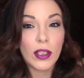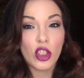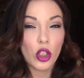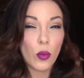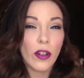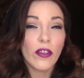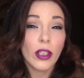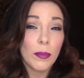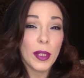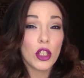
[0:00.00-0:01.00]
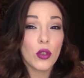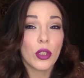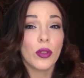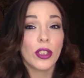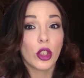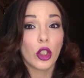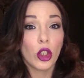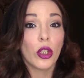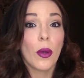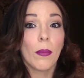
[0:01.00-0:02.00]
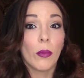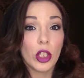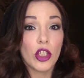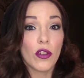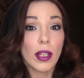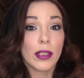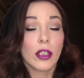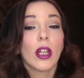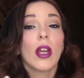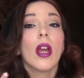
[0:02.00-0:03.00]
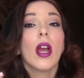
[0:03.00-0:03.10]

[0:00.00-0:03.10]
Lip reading: so you want to really make sure you use a good moisturizer